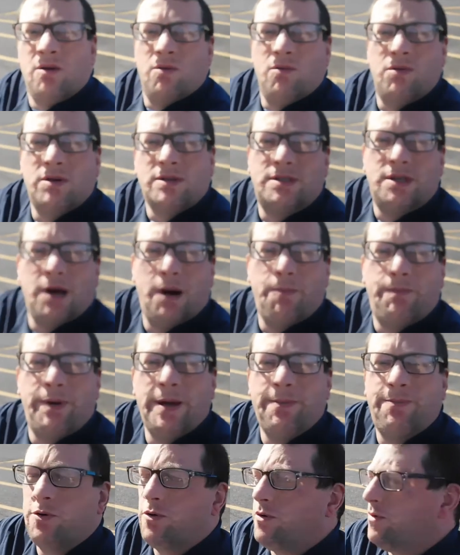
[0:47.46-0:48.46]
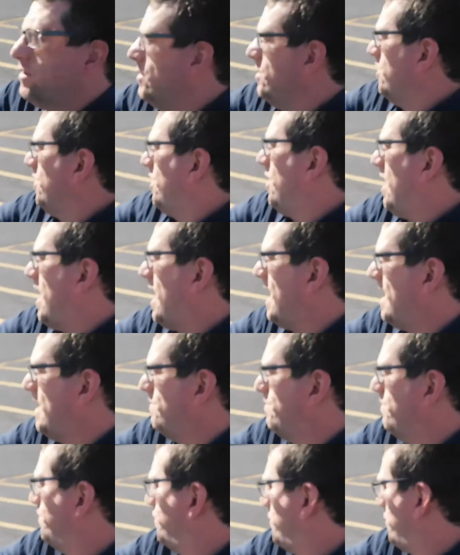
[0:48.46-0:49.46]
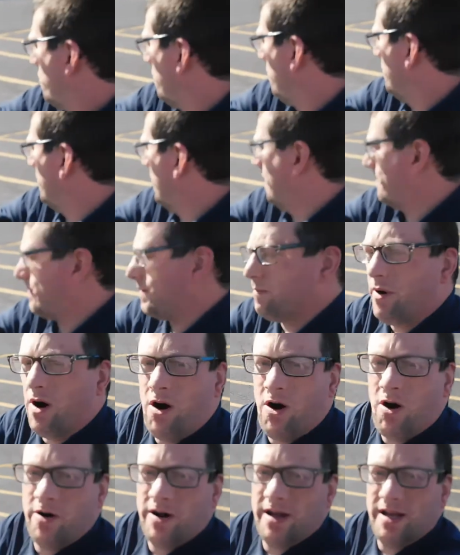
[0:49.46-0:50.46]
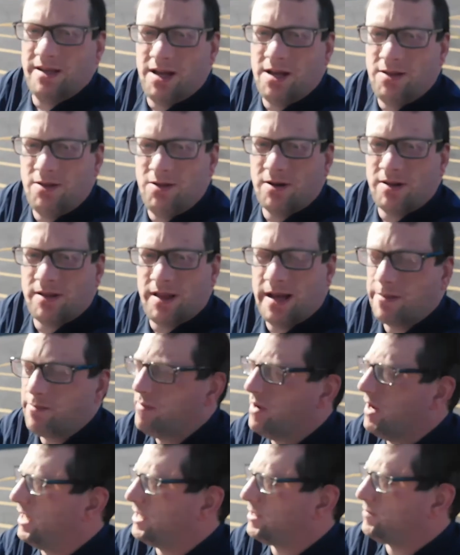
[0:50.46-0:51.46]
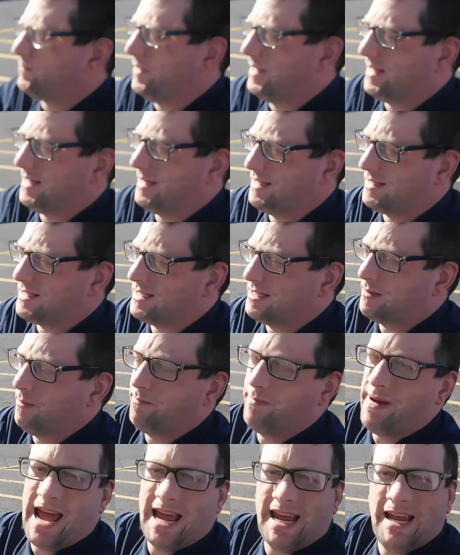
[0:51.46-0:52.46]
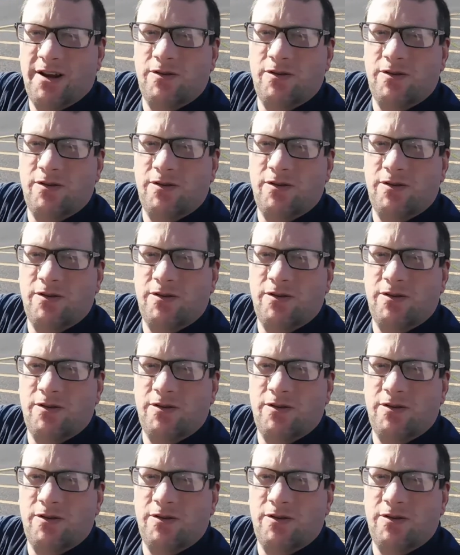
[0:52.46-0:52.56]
What's up, people? I'm currently at the mall. It doesn't look like much, but this is the back